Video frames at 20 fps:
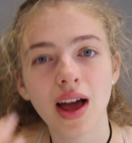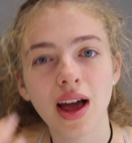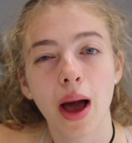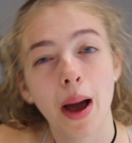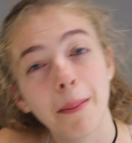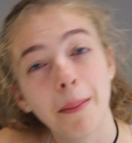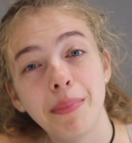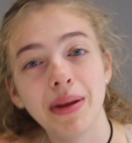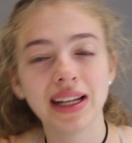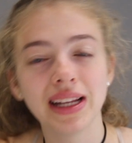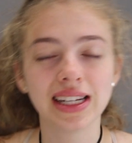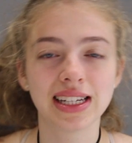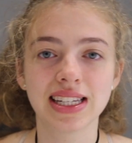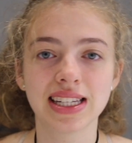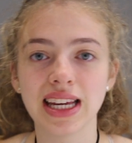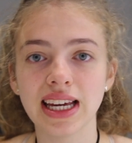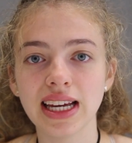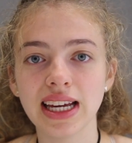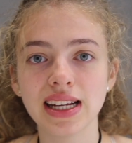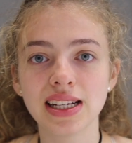
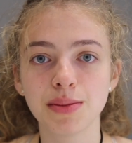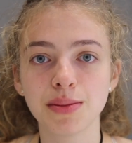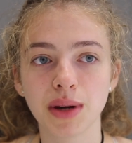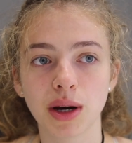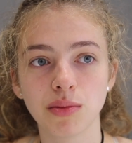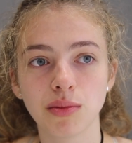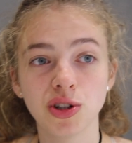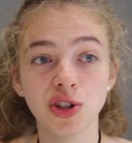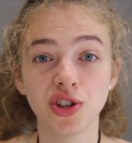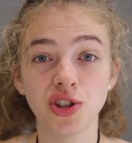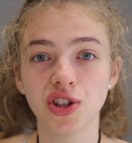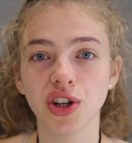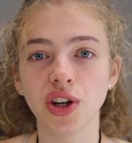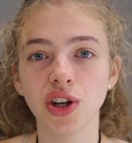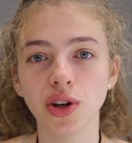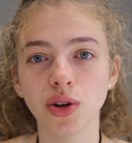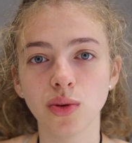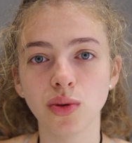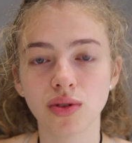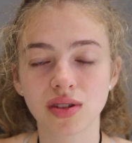ability to be able to
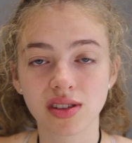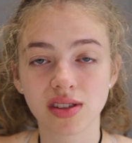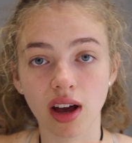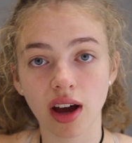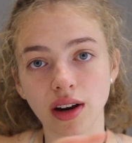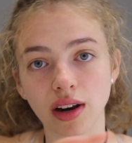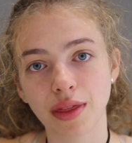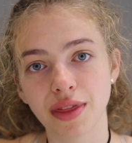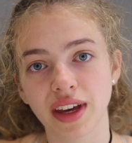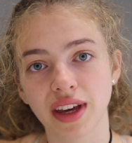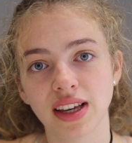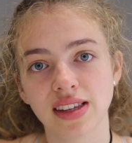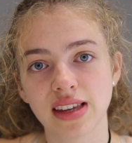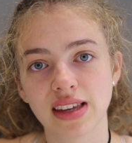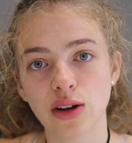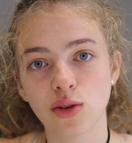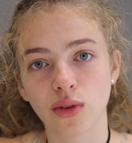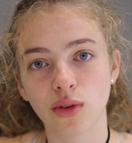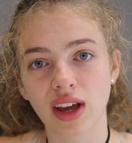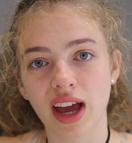do certain things
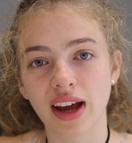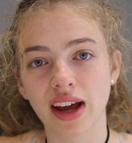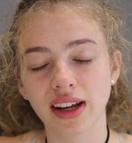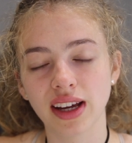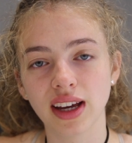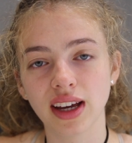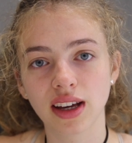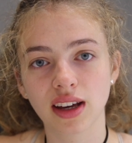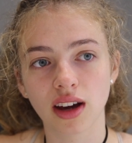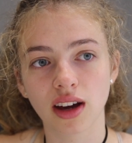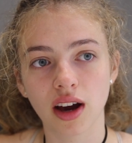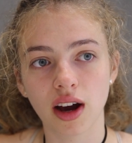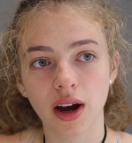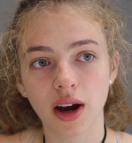inorganic.